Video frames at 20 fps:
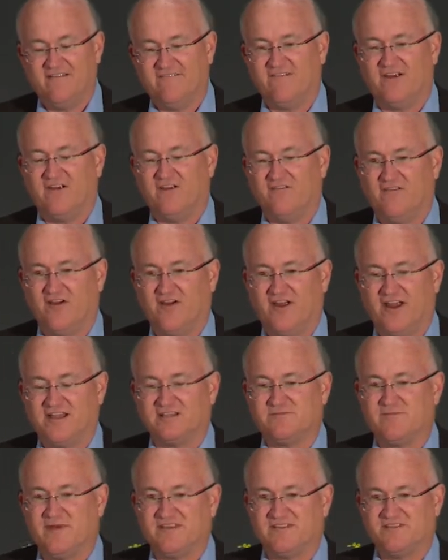very, very
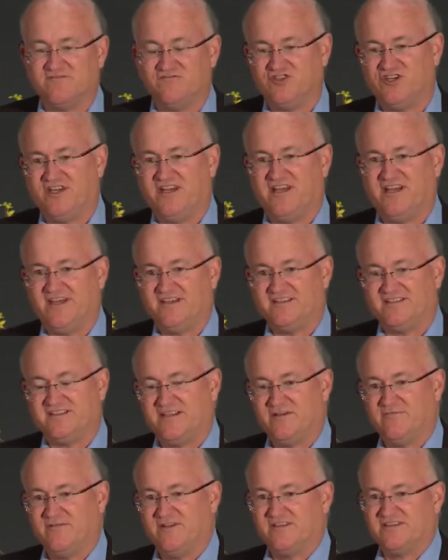expensive GE
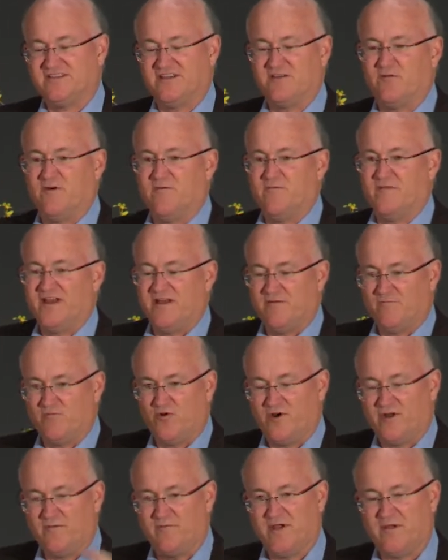Siemens equipment and
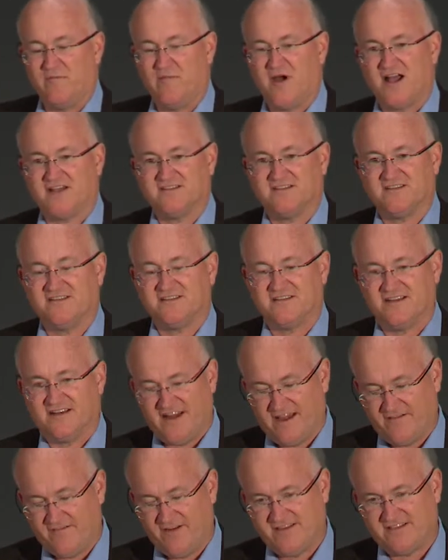putting big boxes and
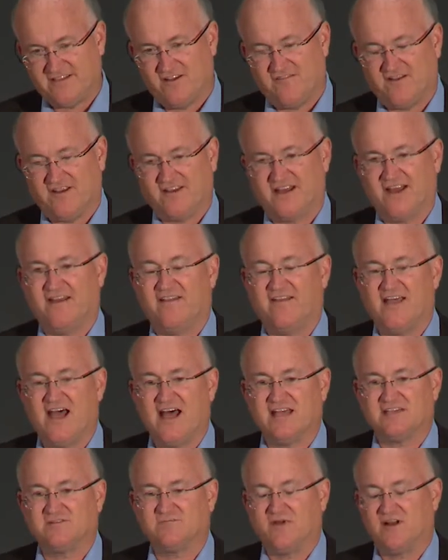having it self-contained in the
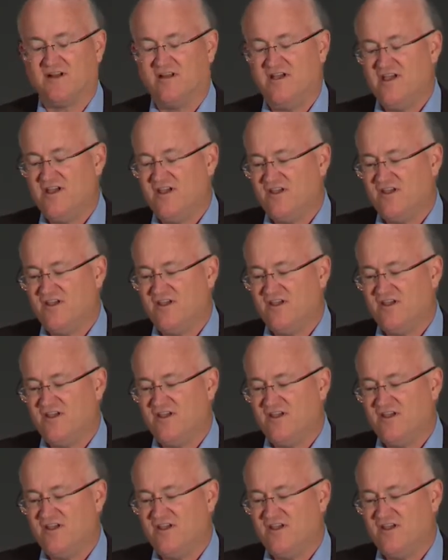hospital,